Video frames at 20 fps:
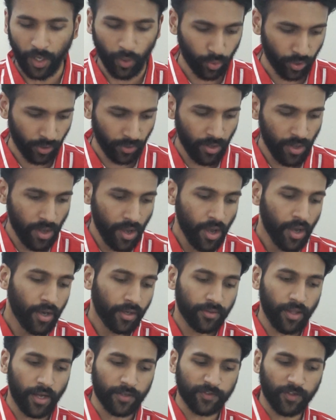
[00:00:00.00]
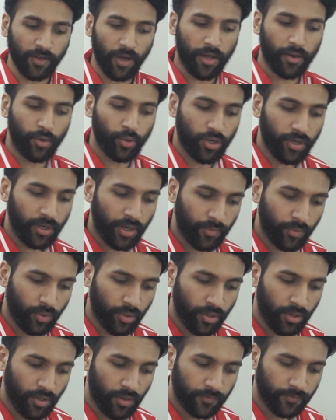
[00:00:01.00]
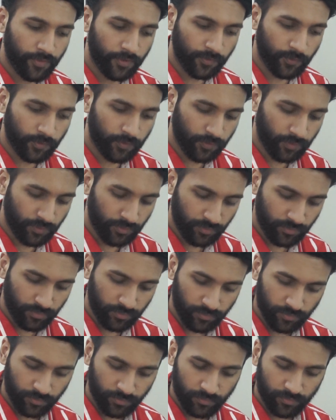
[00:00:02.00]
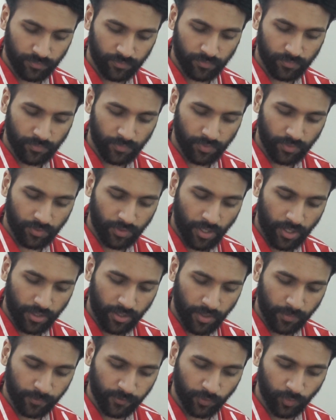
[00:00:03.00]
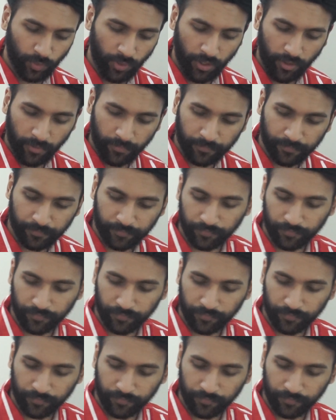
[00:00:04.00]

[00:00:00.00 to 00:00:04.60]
Okay, that's the Arohana and Avarohana of this raga Hamsadhwani.